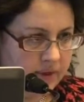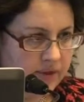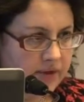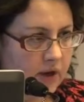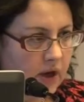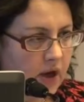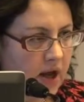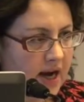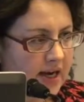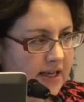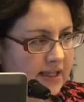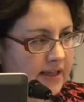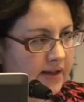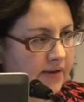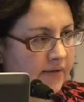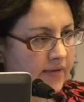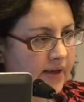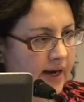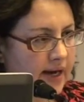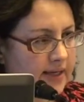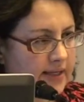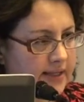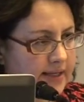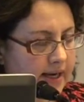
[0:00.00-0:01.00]
with the loss of
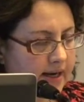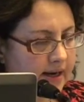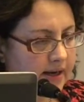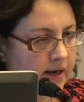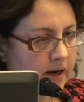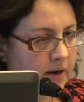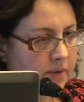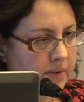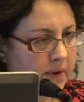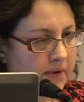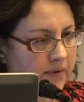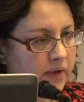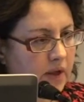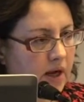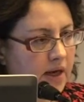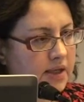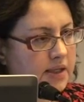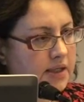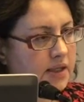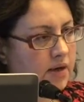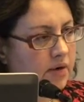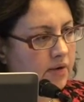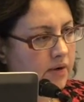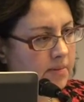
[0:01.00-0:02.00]
that data, we've
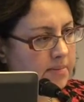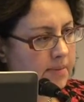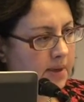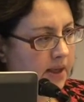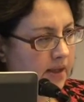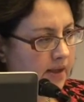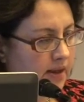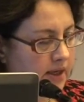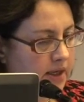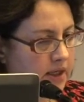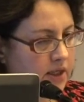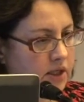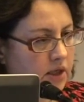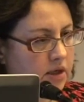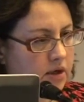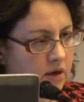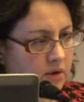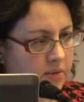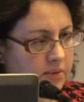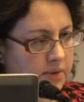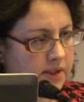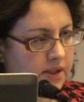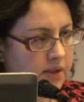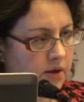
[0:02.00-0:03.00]
lost our ability to
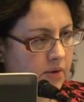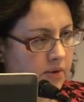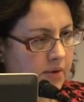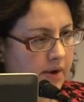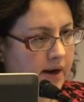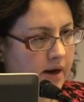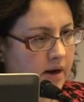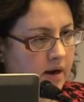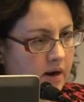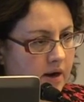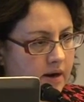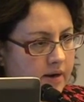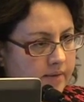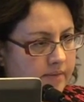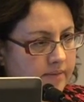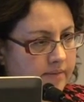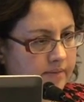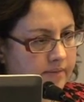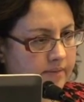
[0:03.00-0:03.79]
know what's going on.